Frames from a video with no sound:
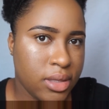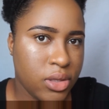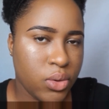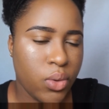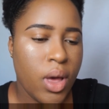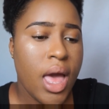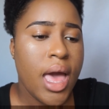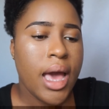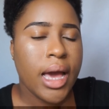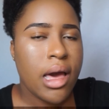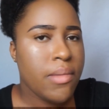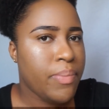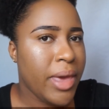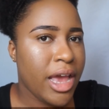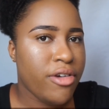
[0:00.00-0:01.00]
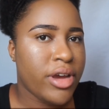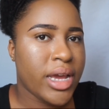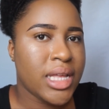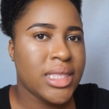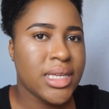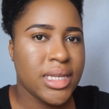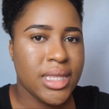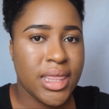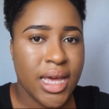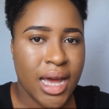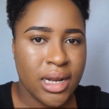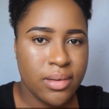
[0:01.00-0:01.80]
So comparing it to that,